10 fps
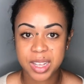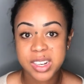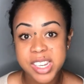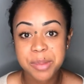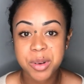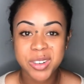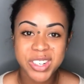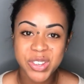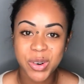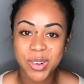temporary
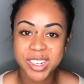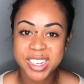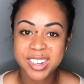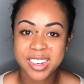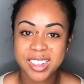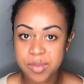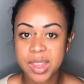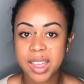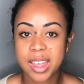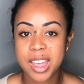storage.
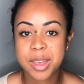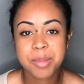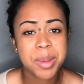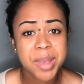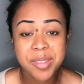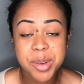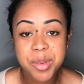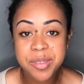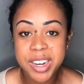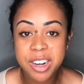Maybe you have to
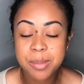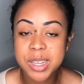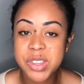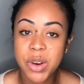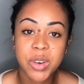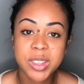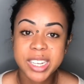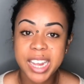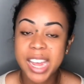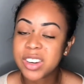move out of your place
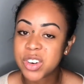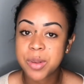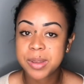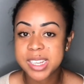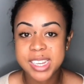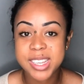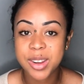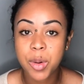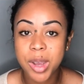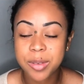early and your new place isn't
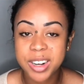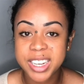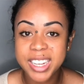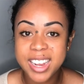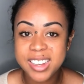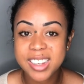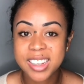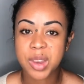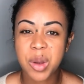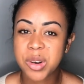quite ready yet,
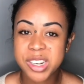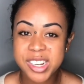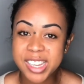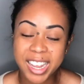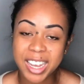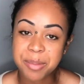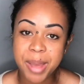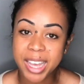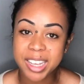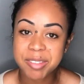or you just can't
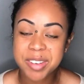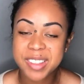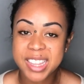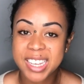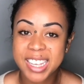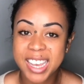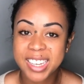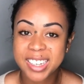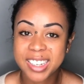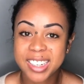unpack everything
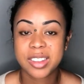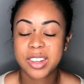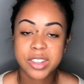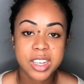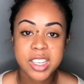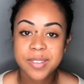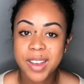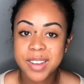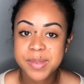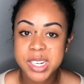yet. There are tons of
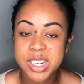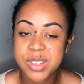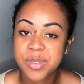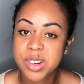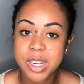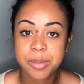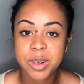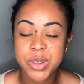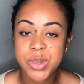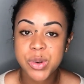options for
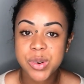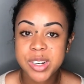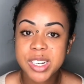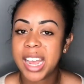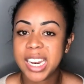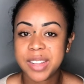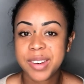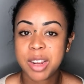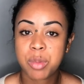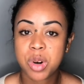temporary storage, and even
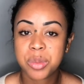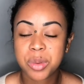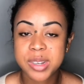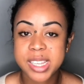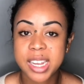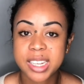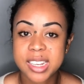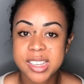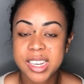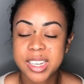have portable ones that can
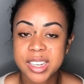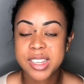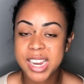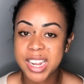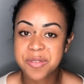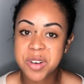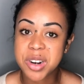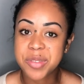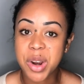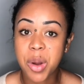stay in front of
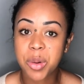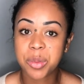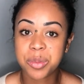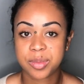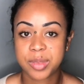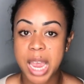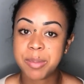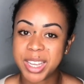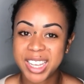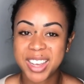your home and
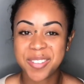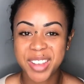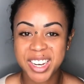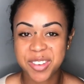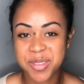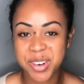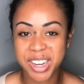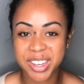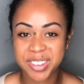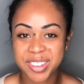make it convenient for
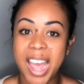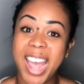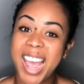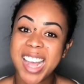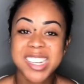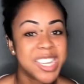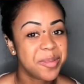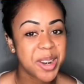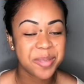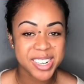you. And tip
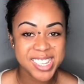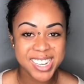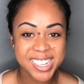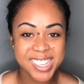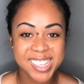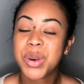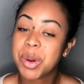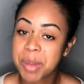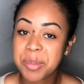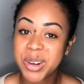number 6,
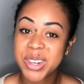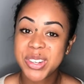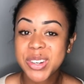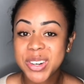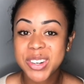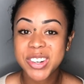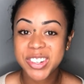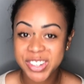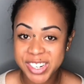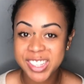remember to turn your
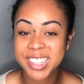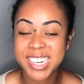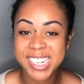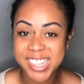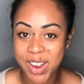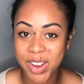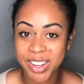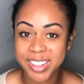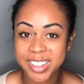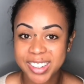utilities
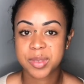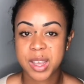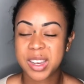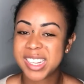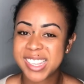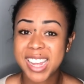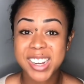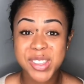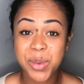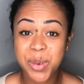on, because that is
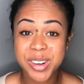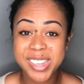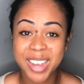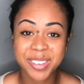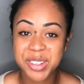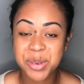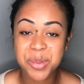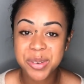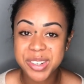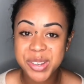the worst, having to
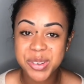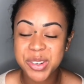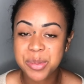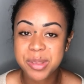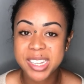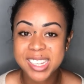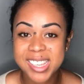move into a new place